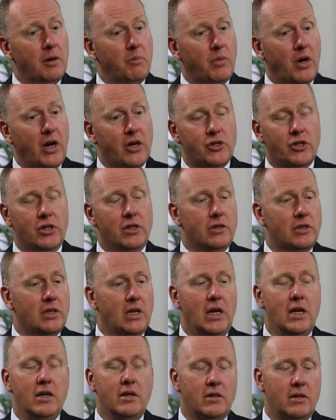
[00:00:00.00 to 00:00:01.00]
pressures
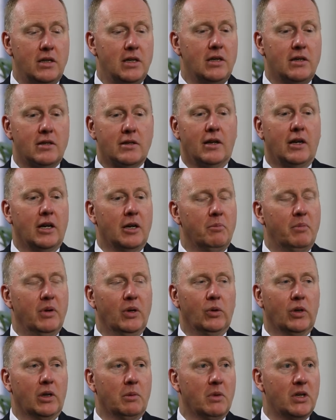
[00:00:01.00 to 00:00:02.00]
in things like
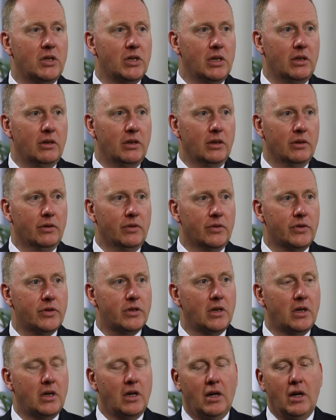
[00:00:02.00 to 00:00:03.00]
building
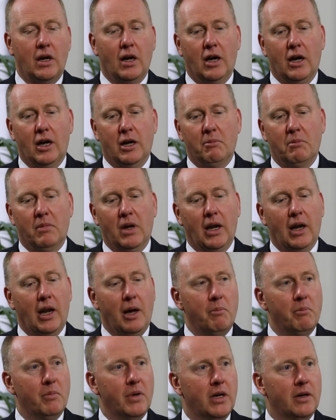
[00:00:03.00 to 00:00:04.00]
materials,
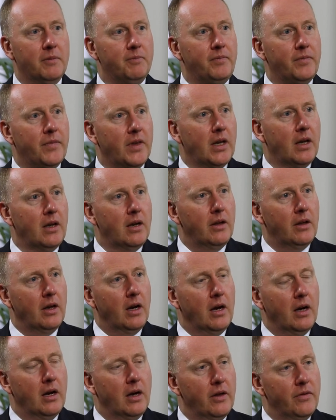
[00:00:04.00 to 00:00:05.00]
lumber,
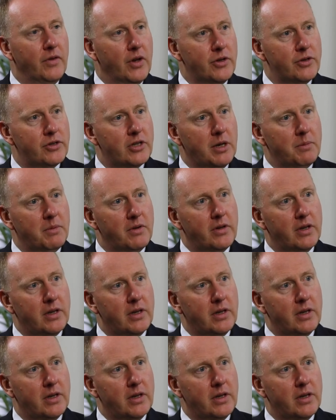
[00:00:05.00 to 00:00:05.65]
and those type of